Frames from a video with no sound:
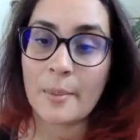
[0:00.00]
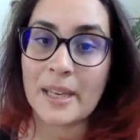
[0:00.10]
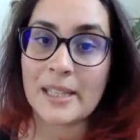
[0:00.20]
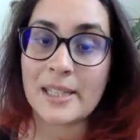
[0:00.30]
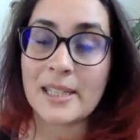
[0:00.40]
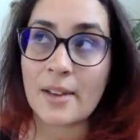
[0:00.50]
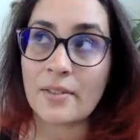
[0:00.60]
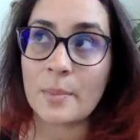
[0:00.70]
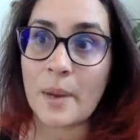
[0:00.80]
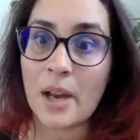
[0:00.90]
Um, it's
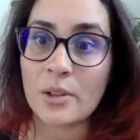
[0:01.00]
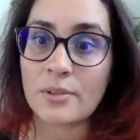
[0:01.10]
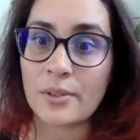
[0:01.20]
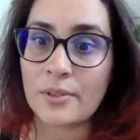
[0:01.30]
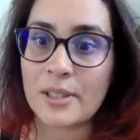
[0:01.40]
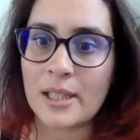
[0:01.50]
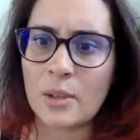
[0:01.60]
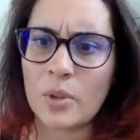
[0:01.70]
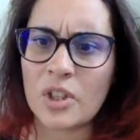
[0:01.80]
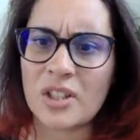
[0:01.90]
seven pounds
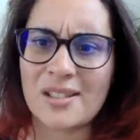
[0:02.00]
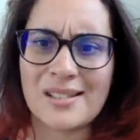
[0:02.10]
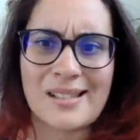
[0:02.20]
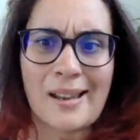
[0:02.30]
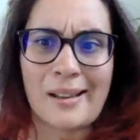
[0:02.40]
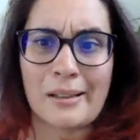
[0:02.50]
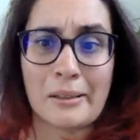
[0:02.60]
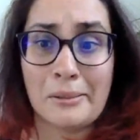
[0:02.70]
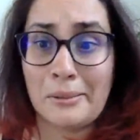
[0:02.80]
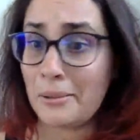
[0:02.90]
fifty, which is
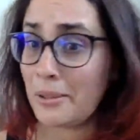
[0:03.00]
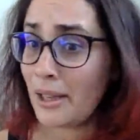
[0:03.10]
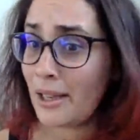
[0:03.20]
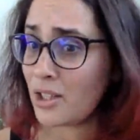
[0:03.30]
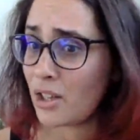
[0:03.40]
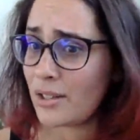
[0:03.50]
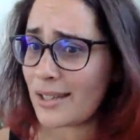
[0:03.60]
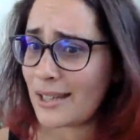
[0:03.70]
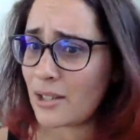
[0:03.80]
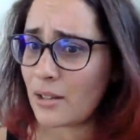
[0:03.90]
like I don't know, nine
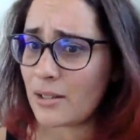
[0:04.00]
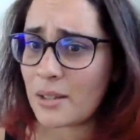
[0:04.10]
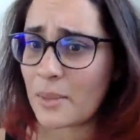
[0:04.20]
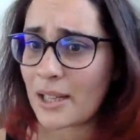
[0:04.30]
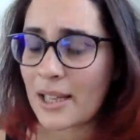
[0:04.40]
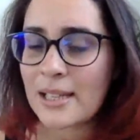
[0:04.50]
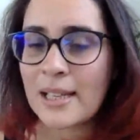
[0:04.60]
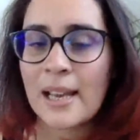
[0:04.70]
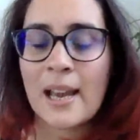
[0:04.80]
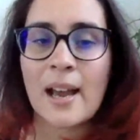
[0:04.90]
dollars, eight dollars, something like
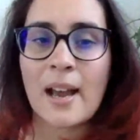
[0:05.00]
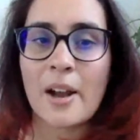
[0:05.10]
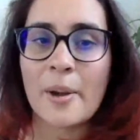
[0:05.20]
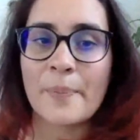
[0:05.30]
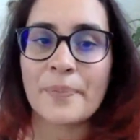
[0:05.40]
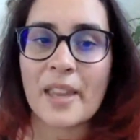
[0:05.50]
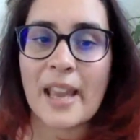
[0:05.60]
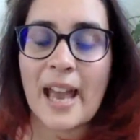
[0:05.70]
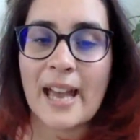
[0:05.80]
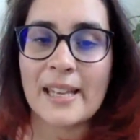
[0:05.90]
that. Mm-hmm.
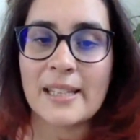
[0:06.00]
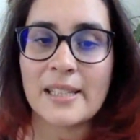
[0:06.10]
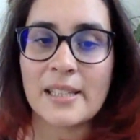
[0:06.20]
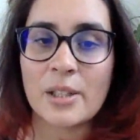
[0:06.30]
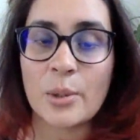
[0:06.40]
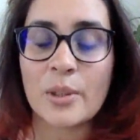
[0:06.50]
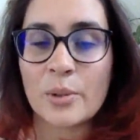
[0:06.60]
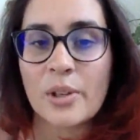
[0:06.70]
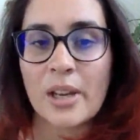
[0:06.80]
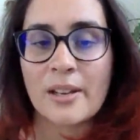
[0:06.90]
Um, and you
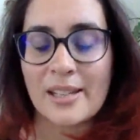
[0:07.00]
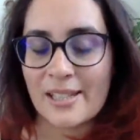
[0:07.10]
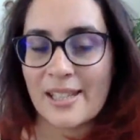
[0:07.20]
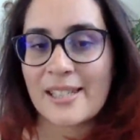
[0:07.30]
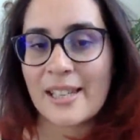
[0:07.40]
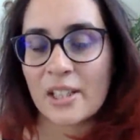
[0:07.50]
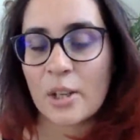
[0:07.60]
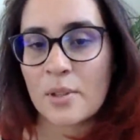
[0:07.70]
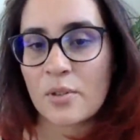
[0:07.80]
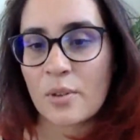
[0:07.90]
can also get, as I said,
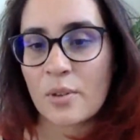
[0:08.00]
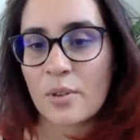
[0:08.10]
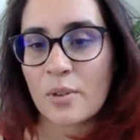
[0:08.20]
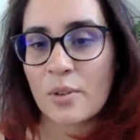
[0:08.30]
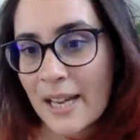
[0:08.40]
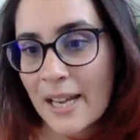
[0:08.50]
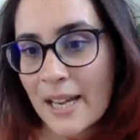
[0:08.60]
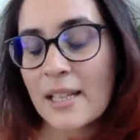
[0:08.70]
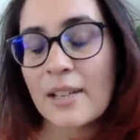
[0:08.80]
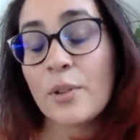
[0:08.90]
signed copies from my
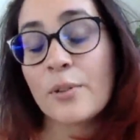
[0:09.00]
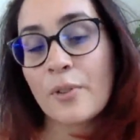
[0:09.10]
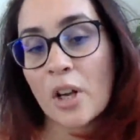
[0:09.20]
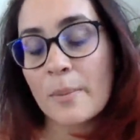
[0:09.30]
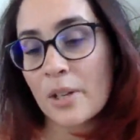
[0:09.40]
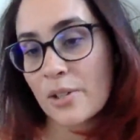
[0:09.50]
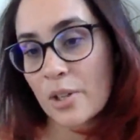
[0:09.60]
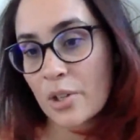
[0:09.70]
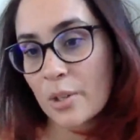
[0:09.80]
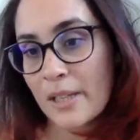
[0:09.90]
website. If you follow
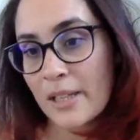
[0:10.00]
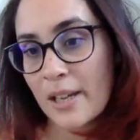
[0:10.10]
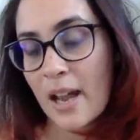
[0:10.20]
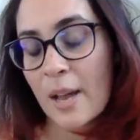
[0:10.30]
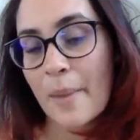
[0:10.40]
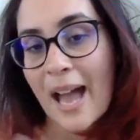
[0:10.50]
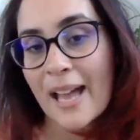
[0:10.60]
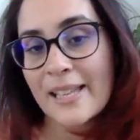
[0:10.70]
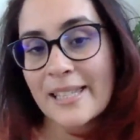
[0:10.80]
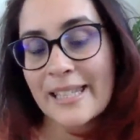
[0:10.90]
me on social media,
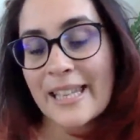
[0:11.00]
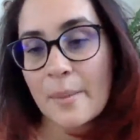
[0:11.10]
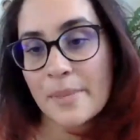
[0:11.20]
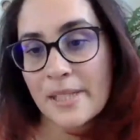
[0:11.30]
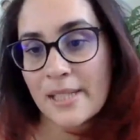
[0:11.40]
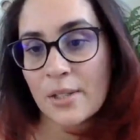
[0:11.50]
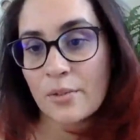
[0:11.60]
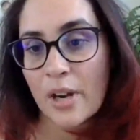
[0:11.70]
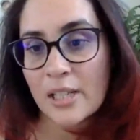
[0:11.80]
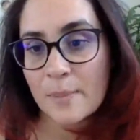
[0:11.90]
I'm at
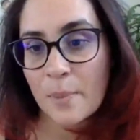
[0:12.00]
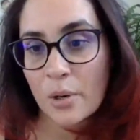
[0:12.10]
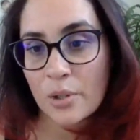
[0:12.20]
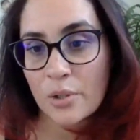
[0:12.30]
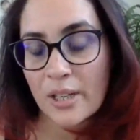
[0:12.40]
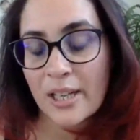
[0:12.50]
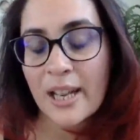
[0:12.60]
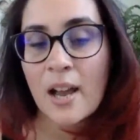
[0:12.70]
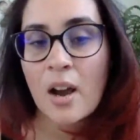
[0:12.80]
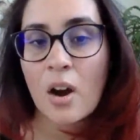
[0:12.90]
EMC Writes
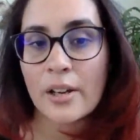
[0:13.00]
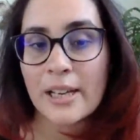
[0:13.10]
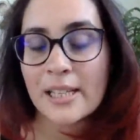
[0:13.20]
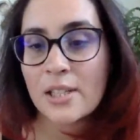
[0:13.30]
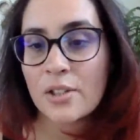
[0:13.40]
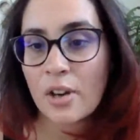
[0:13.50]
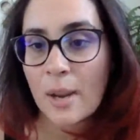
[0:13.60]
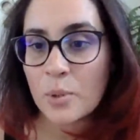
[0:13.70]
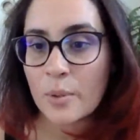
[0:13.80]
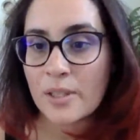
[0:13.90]
Poetry on
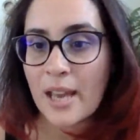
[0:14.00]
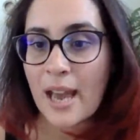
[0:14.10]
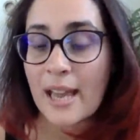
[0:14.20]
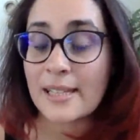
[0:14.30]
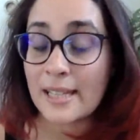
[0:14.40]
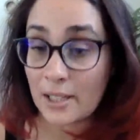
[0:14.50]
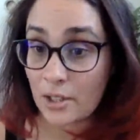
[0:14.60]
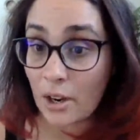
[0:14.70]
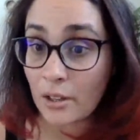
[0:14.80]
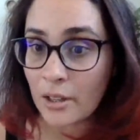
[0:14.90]
Instagram, Twitter, and
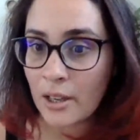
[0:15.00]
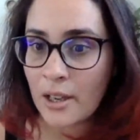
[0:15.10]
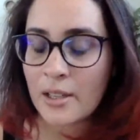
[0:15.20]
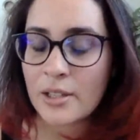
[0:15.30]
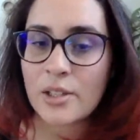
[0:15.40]
TikTok.